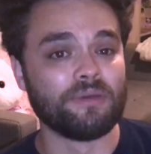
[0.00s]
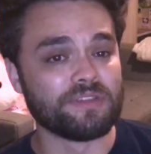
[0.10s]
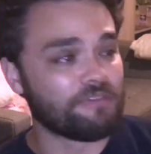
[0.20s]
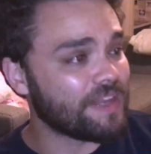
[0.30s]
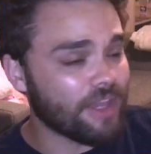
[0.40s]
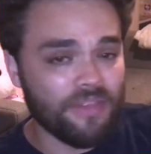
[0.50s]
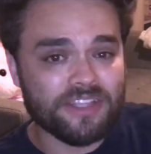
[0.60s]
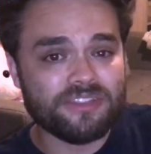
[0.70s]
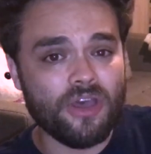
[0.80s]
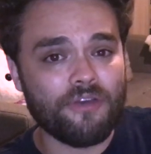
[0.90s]
There was a video
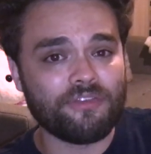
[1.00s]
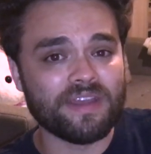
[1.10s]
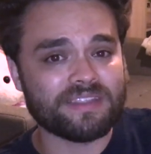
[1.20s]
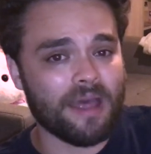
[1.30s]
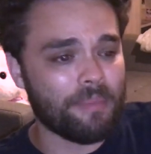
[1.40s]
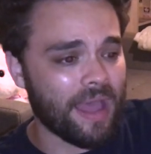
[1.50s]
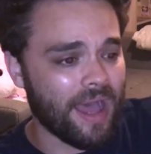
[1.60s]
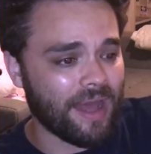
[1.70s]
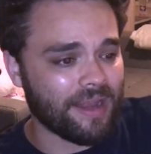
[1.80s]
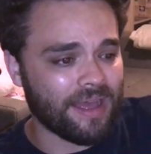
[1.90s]
that surfaced
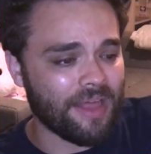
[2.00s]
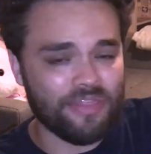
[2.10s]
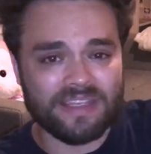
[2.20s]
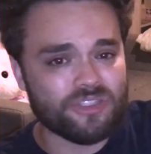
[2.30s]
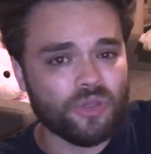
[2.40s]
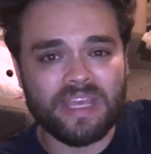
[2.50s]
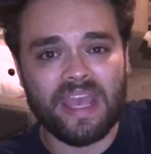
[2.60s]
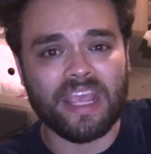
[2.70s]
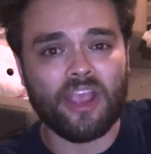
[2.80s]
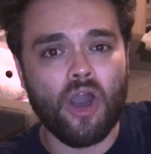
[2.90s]
about uh, these two
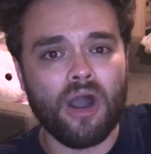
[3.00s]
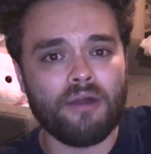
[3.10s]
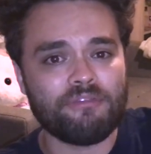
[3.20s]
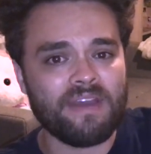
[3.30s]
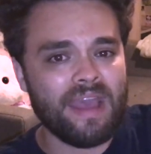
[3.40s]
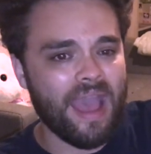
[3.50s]
kicking off,